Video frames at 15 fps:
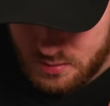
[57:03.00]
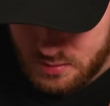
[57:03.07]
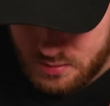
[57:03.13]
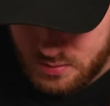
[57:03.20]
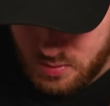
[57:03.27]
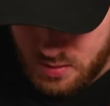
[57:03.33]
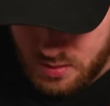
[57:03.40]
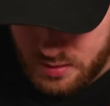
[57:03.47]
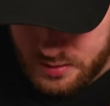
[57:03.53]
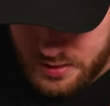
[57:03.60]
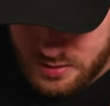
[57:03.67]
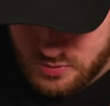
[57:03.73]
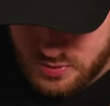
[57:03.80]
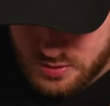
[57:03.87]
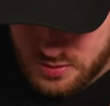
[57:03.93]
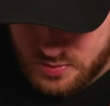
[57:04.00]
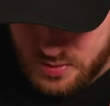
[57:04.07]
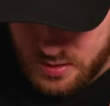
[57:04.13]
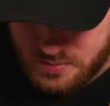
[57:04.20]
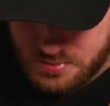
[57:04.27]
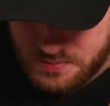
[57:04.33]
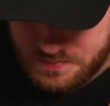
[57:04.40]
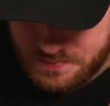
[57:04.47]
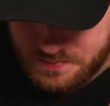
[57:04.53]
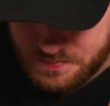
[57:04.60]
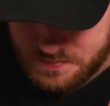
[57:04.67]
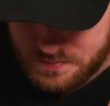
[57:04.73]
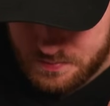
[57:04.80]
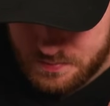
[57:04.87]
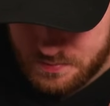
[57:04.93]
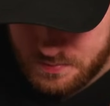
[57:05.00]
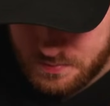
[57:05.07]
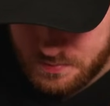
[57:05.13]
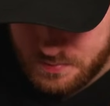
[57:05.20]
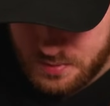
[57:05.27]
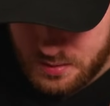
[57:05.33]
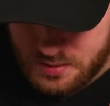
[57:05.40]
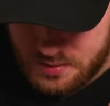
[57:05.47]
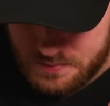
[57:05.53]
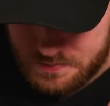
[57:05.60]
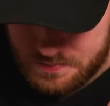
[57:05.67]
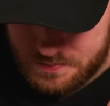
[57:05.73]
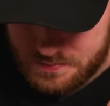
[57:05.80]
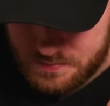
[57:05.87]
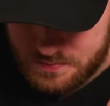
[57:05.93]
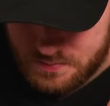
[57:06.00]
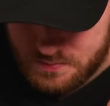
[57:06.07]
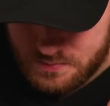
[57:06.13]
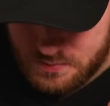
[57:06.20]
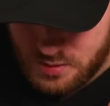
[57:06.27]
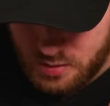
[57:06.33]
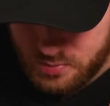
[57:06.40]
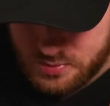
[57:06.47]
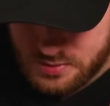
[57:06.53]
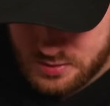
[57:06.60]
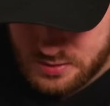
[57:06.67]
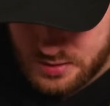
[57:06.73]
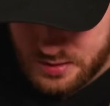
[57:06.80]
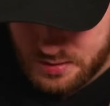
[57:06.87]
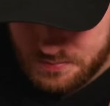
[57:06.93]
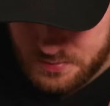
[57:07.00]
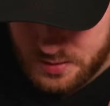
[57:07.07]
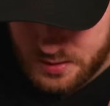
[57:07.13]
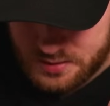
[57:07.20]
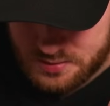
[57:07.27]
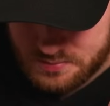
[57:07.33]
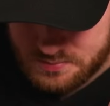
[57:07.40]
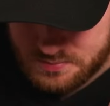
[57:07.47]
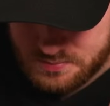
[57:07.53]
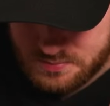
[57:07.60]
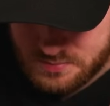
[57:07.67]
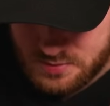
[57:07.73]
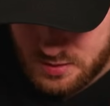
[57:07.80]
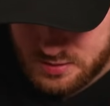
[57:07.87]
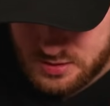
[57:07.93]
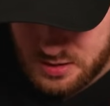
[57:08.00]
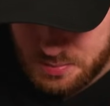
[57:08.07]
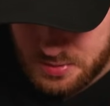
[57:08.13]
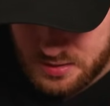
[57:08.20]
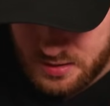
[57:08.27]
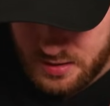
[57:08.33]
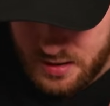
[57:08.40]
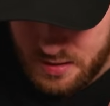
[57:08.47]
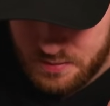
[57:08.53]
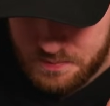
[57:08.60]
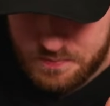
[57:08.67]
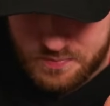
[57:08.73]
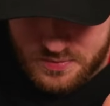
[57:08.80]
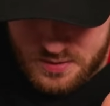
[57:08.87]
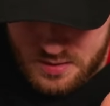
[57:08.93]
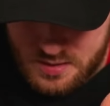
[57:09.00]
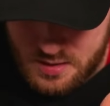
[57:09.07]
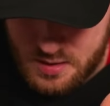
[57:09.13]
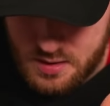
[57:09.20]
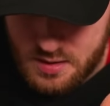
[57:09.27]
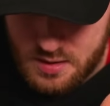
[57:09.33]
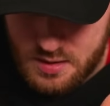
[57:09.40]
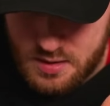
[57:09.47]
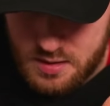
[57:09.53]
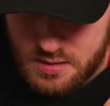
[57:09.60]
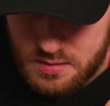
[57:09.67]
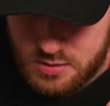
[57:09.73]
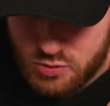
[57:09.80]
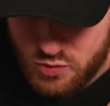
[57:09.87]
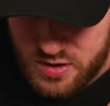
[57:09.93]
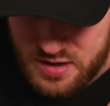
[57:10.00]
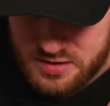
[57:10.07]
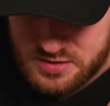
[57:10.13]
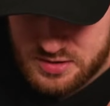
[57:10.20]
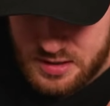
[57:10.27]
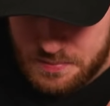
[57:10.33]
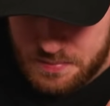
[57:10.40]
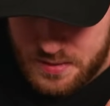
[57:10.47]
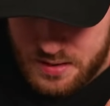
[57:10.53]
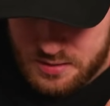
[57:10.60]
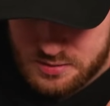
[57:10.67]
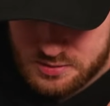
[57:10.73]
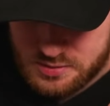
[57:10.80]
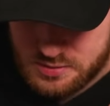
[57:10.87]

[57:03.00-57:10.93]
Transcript: I quite like Kendrick's new album, but I wouldn't say I'm like... I dip in and out. Gorillaz, Deadmau5.